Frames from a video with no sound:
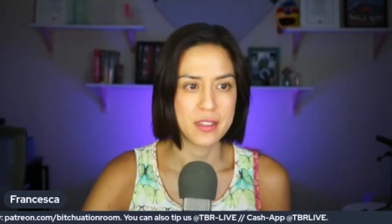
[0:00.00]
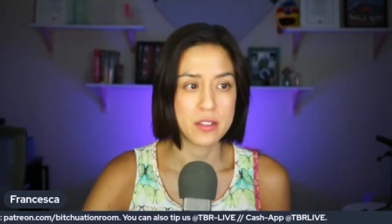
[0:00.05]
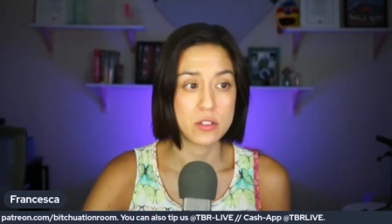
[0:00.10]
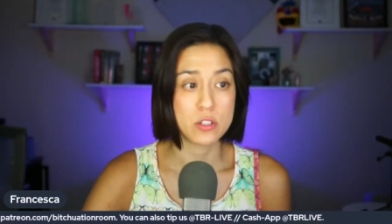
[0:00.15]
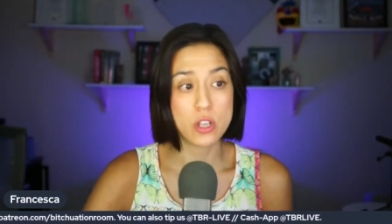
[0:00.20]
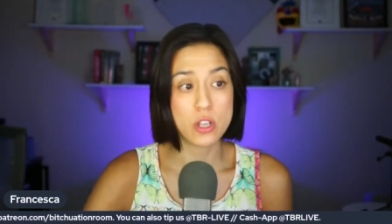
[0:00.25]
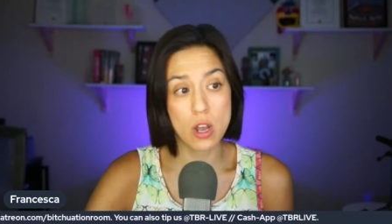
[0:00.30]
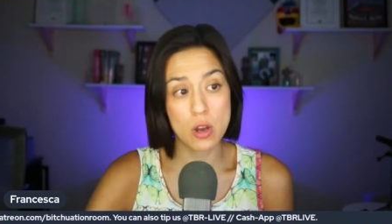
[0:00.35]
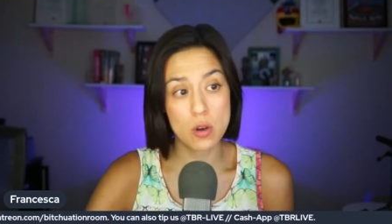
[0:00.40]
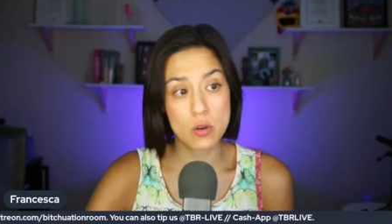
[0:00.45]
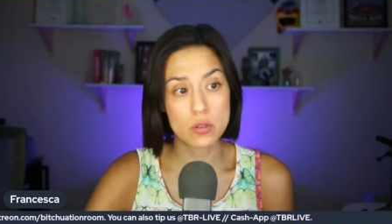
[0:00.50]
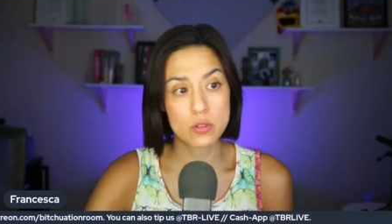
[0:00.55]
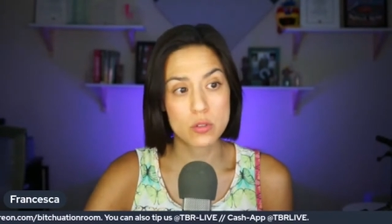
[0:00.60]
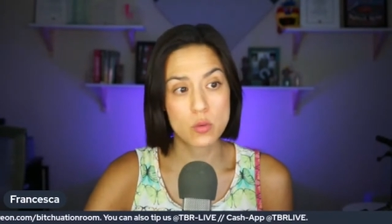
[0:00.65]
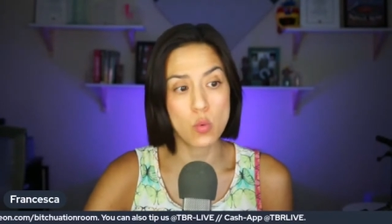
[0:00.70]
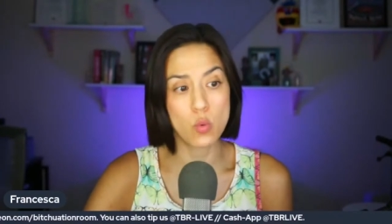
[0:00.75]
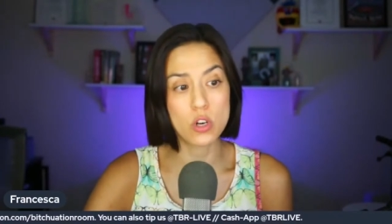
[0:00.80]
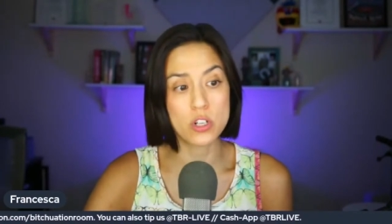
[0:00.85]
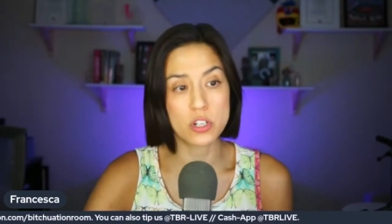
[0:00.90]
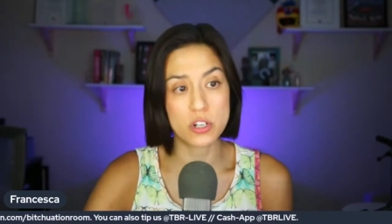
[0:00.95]
So,
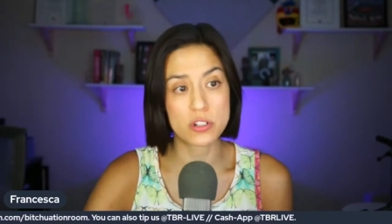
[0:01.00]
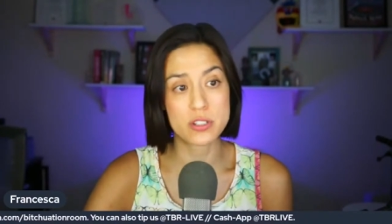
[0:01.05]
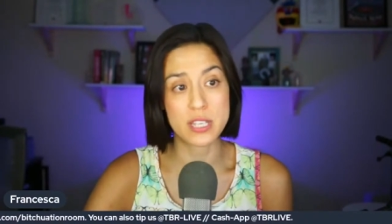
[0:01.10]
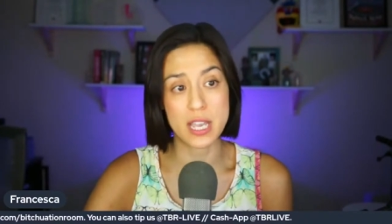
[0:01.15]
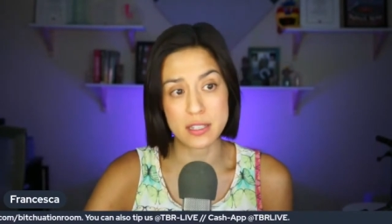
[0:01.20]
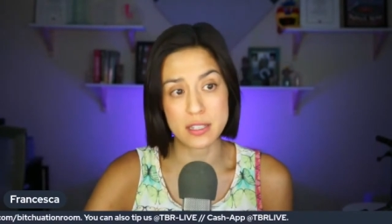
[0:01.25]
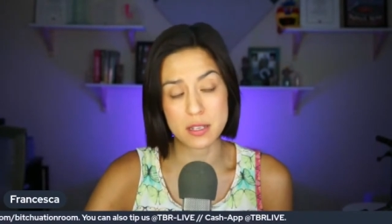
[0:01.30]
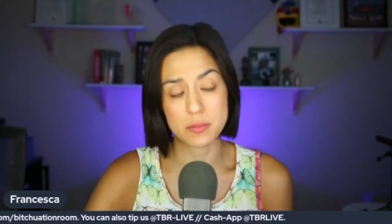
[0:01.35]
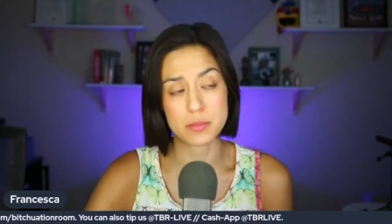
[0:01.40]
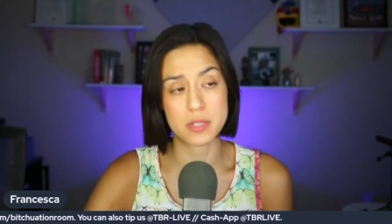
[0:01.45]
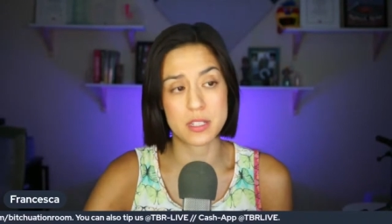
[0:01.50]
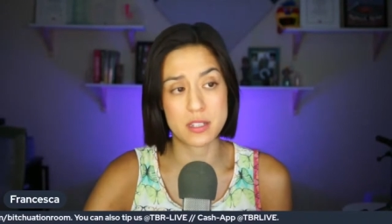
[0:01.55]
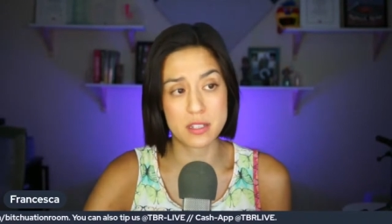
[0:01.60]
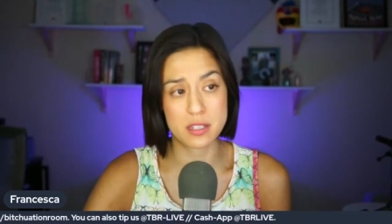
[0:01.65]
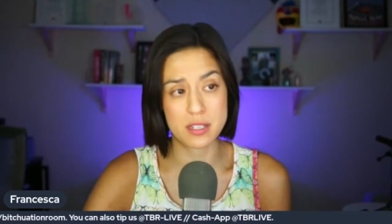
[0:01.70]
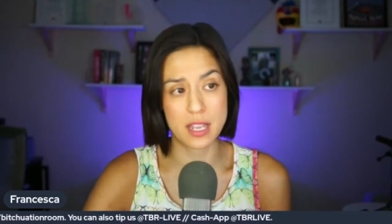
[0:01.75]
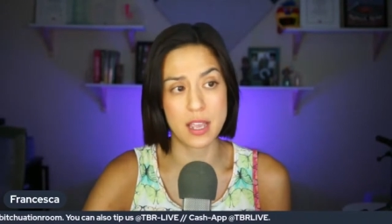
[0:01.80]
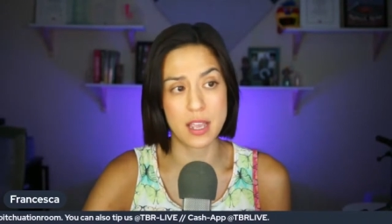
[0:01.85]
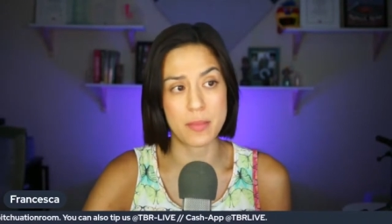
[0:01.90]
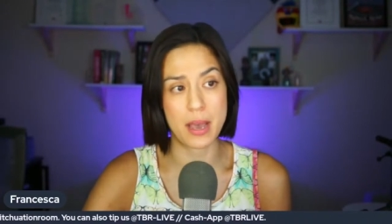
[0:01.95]
workers had something to
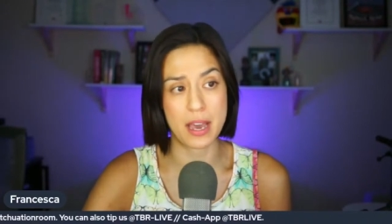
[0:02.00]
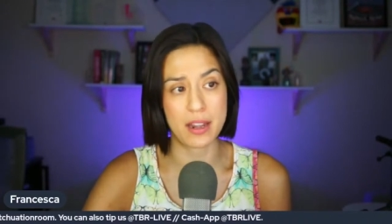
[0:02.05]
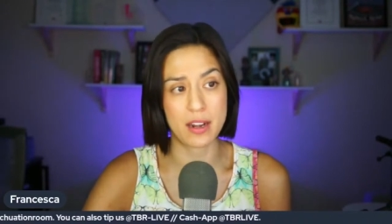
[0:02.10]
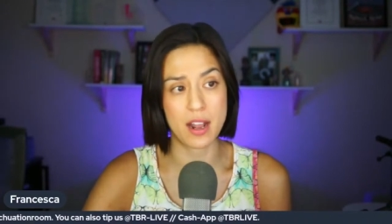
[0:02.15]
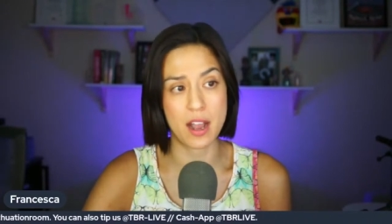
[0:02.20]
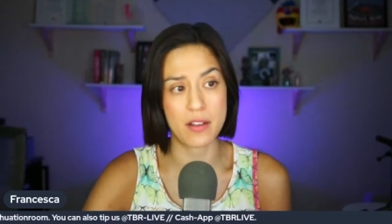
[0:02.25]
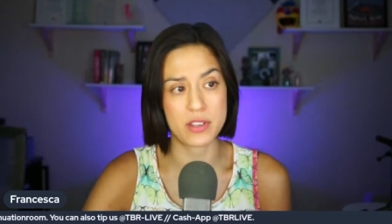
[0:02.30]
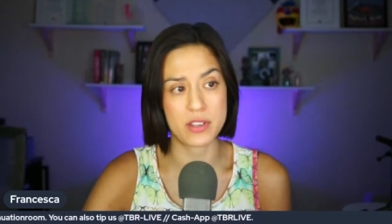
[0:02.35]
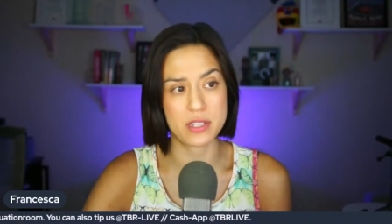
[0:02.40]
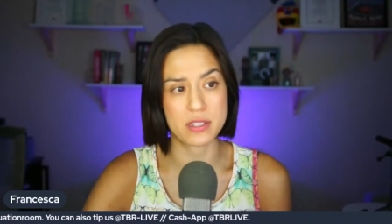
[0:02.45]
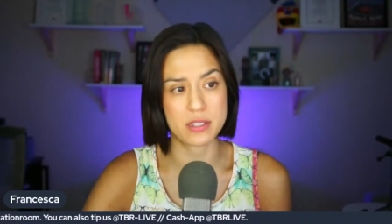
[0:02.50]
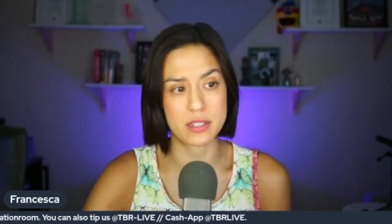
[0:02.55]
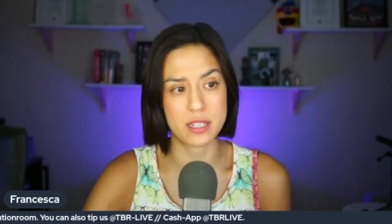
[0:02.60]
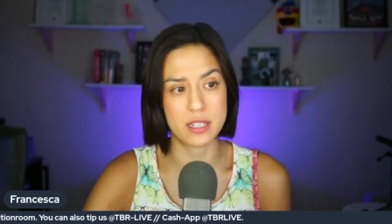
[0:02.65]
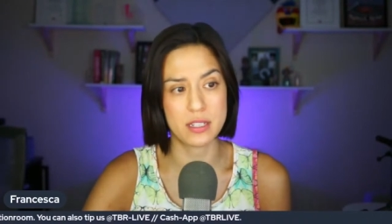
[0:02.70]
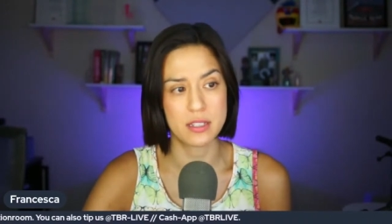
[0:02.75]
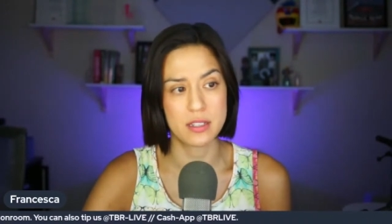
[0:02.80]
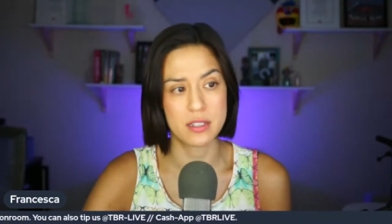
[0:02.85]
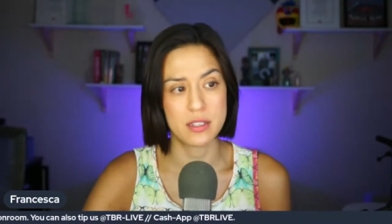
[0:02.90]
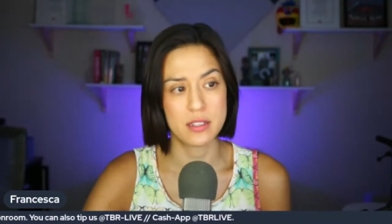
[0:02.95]
say about it,
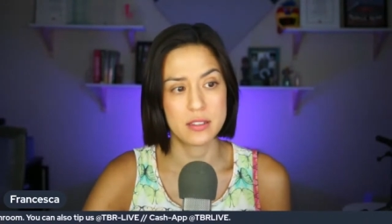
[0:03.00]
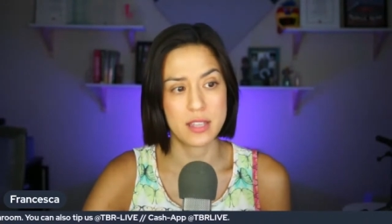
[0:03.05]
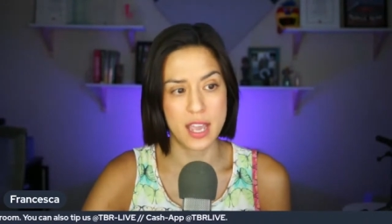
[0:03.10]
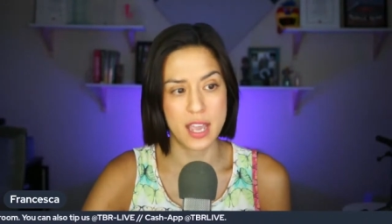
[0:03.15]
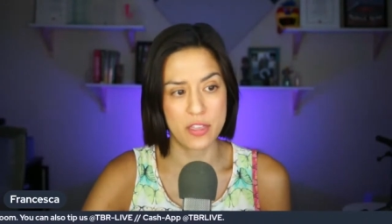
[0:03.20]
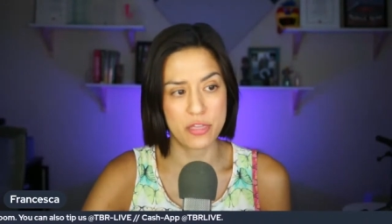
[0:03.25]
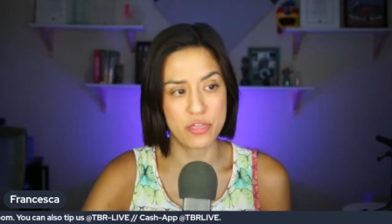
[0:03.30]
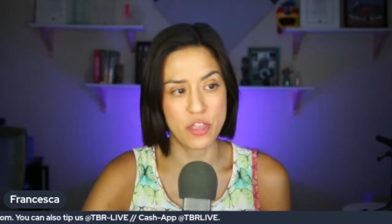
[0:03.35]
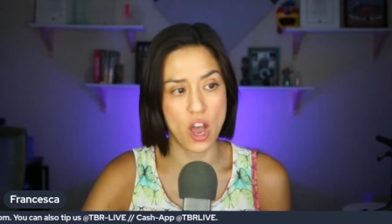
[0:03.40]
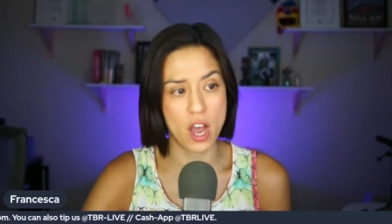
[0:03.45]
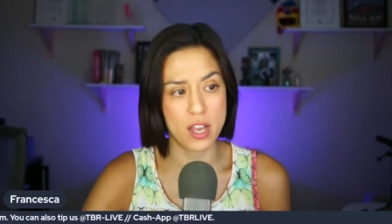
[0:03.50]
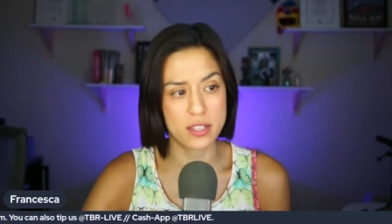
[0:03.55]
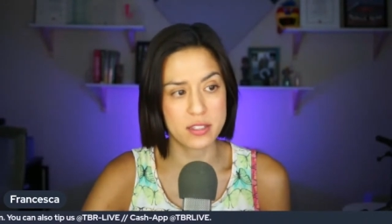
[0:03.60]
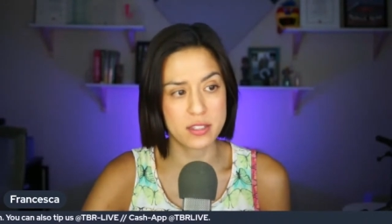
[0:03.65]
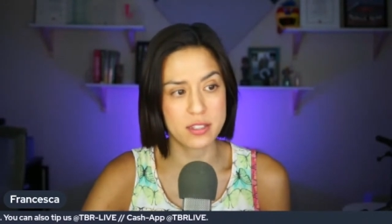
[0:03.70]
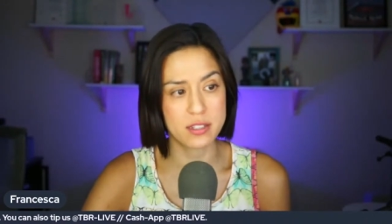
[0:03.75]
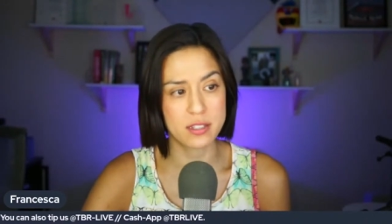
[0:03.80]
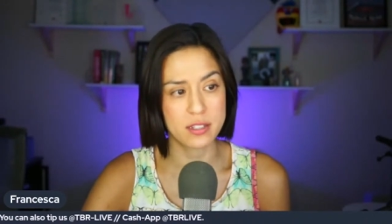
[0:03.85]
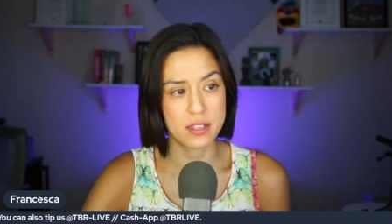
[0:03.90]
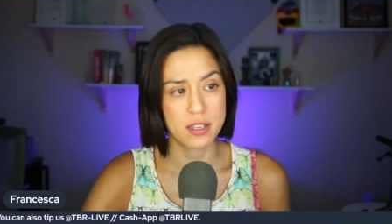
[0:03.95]
obviously. They had
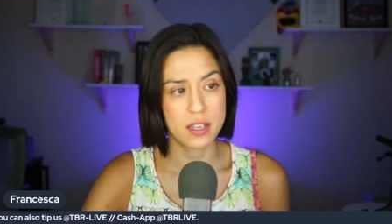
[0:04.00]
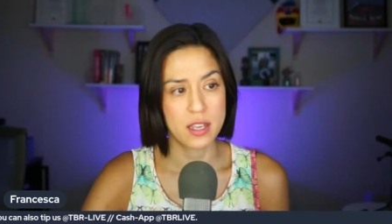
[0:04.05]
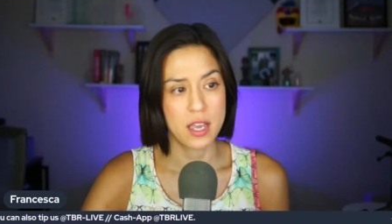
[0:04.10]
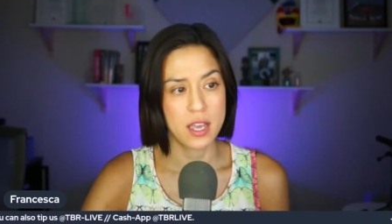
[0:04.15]
thoughts.